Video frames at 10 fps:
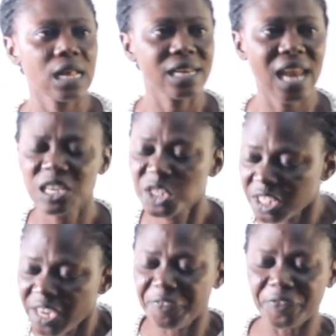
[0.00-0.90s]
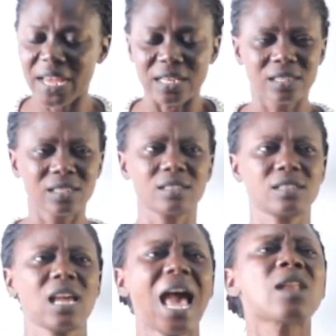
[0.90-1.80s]
then shivering,
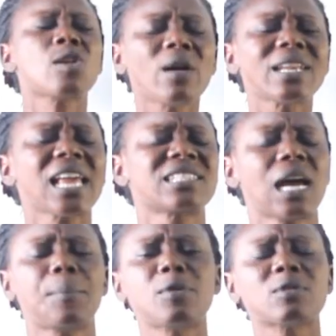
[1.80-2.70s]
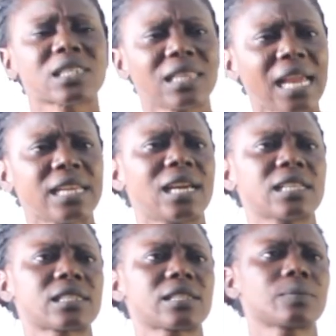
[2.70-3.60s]
and other examples like that.
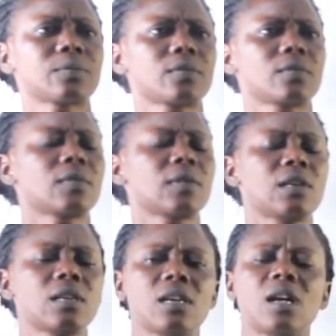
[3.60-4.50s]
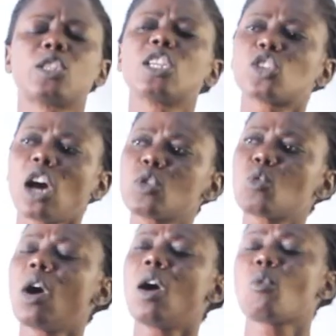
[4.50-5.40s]
The third
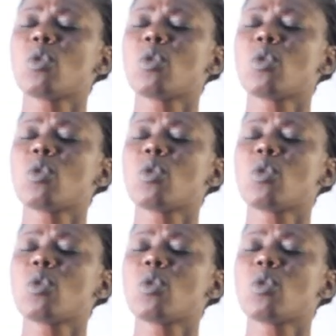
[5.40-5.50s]
one,